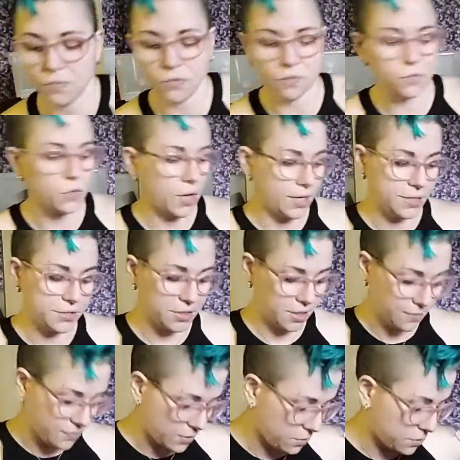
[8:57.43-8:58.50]
trying to see
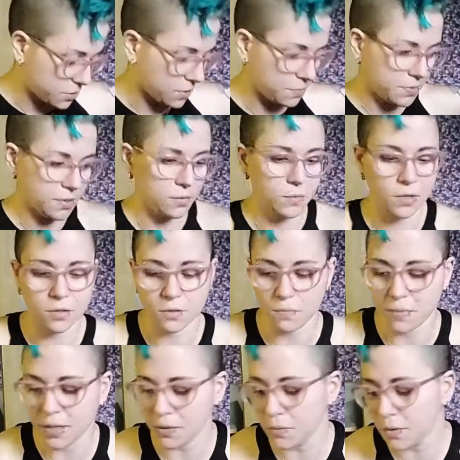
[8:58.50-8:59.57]
if there was something we could
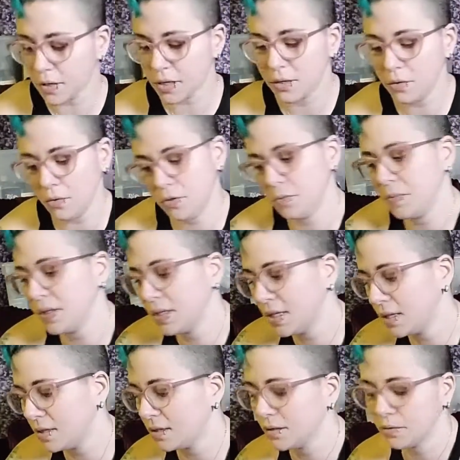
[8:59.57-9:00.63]
make work, and
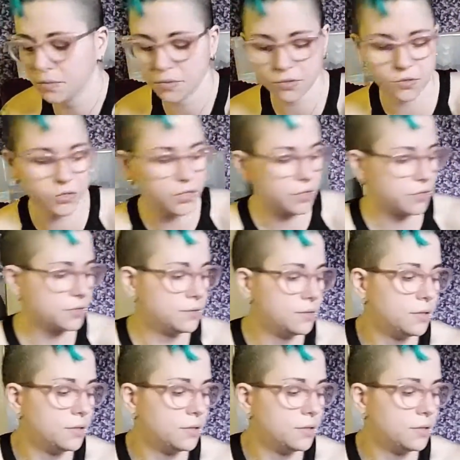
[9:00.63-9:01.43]
ultimately it was just,